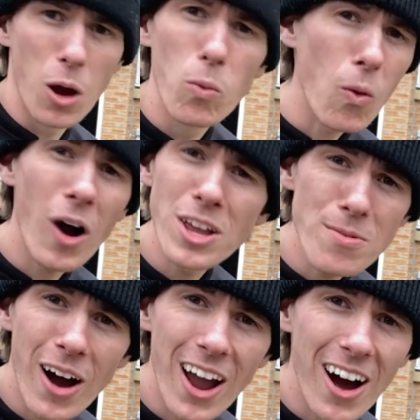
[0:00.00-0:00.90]
Why, you
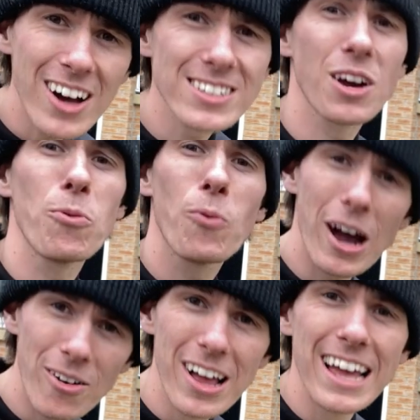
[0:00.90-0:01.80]
might ask?
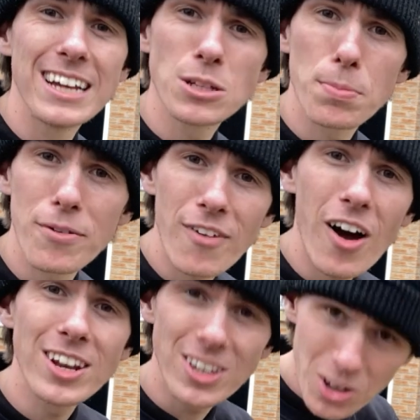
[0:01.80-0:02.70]
Well, it's to
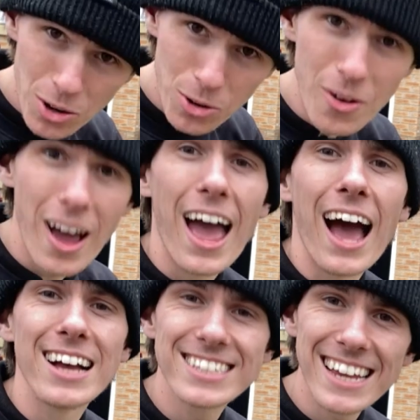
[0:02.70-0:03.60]
provide you
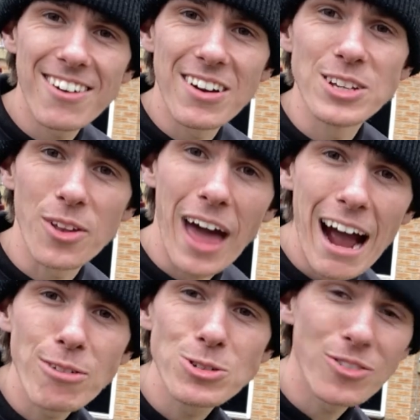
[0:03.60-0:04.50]
a series on how to